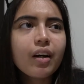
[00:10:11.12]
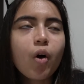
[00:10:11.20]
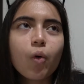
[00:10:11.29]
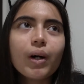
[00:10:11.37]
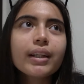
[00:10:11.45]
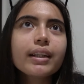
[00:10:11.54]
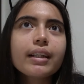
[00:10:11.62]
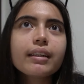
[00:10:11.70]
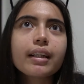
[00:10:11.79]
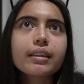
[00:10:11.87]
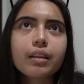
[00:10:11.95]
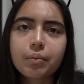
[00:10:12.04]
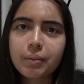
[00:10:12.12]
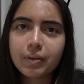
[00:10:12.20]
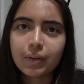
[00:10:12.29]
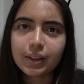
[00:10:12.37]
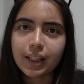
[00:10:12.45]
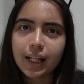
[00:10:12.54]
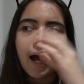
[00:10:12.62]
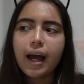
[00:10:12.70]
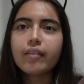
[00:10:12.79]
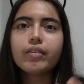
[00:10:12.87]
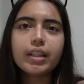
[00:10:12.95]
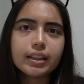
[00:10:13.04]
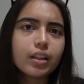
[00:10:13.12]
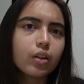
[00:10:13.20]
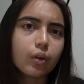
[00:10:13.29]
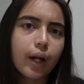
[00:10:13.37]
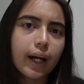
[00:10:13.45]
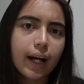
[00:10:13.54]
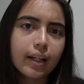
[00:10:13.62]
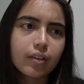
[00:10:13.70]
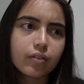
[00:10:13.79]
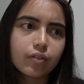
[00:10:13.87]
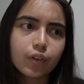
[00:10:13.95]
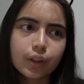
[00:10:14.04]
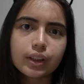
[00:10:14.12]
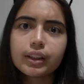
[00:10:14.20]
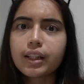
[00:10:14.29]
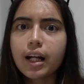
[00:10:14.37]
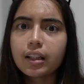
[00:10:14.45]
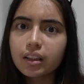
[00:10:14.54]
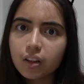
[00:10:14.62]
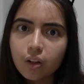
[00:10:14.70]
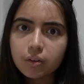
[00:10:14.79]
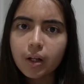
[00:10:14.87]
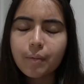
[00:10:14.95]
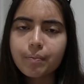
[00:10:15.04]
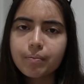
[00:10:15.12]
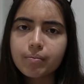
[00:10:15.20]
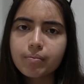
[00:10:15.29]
one thing that struck me was that I haven't listened to that kind of vocal style in a long time.